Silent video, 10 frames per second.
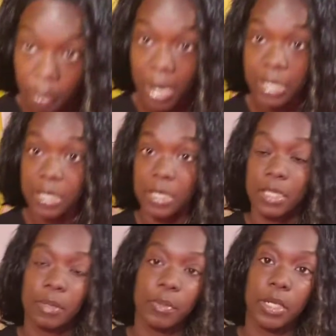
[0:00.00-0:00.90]

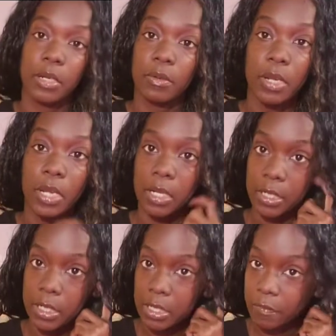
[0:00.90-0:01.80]
prices below,
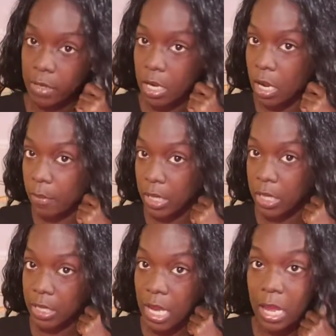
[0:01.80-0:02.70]
just leave a comment
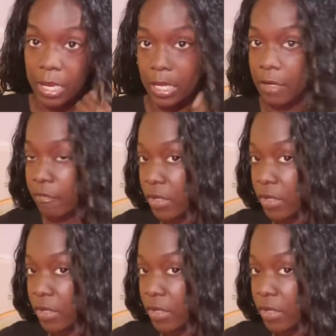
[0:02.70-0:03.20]
and I'll edit a